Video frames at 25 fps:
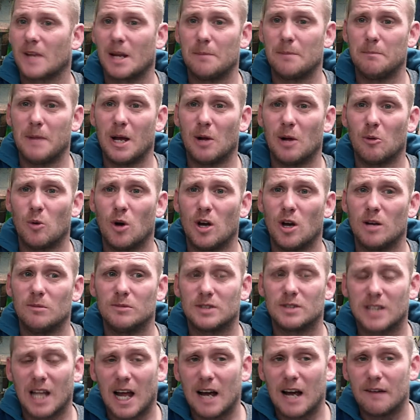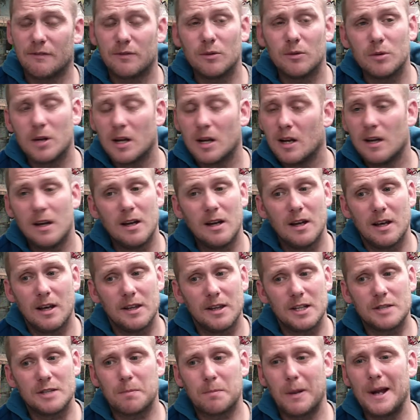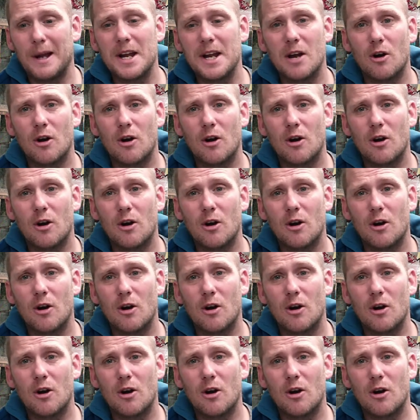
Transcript: mealworms, live food. There's plenty of